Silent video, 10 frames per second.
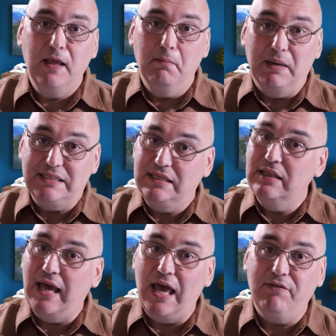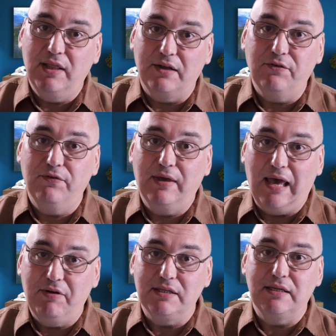but still have a lot of
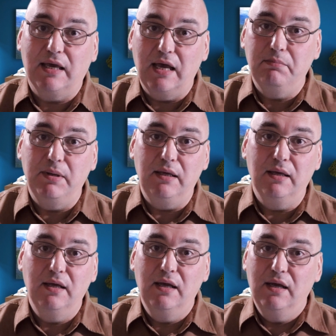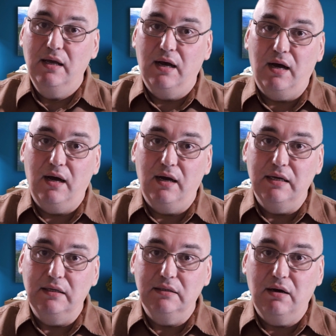canons that can be
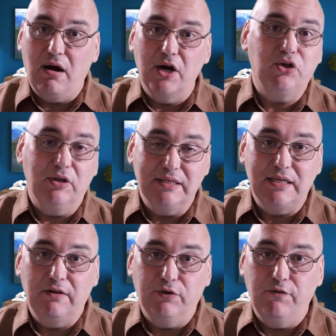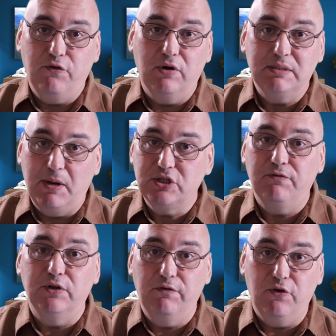hard to understand especially
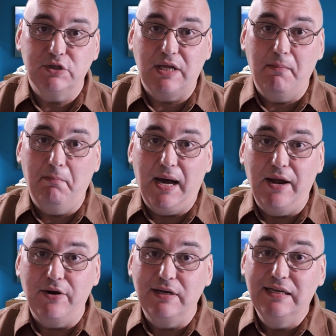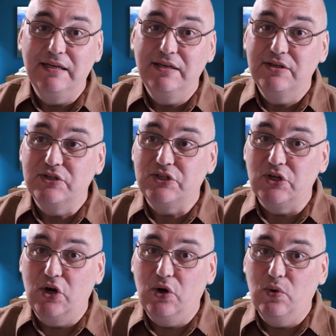for the first-time buyer.
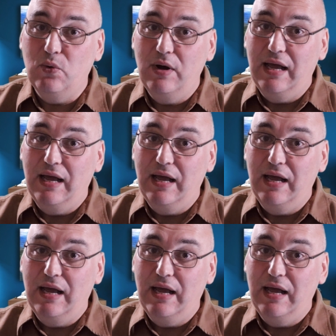So